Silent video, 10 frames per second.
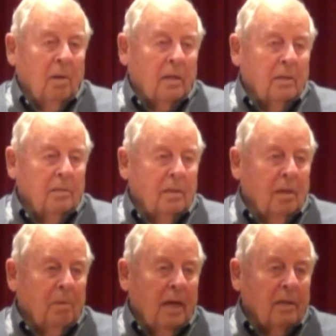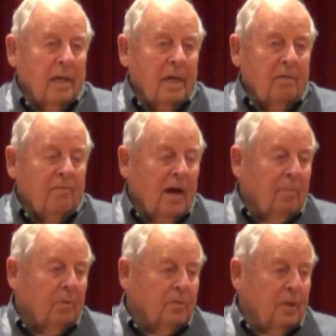But about
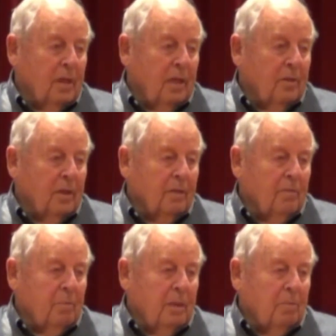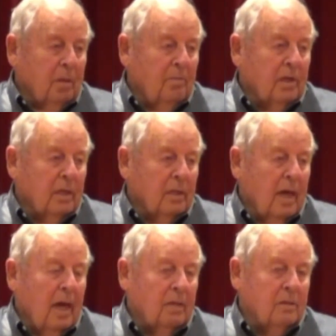95%, I think, of the people living in the
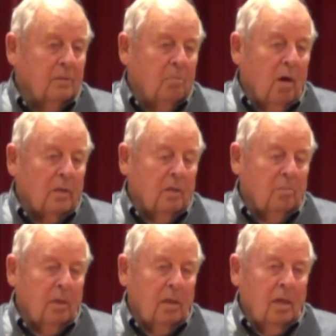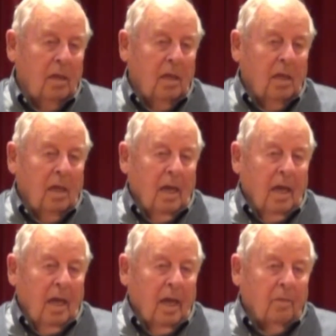houses bought them. And we
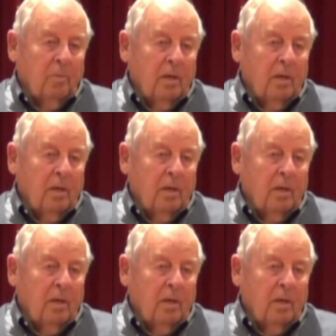had made